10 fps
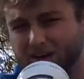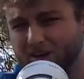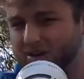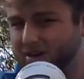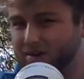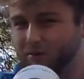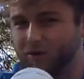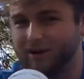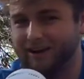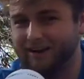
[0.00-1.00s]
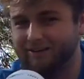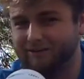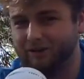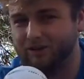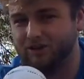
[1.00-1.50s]
all anymore kind of
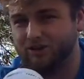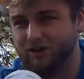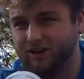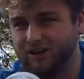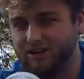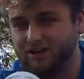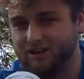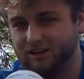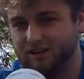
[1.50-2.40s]
felt strange.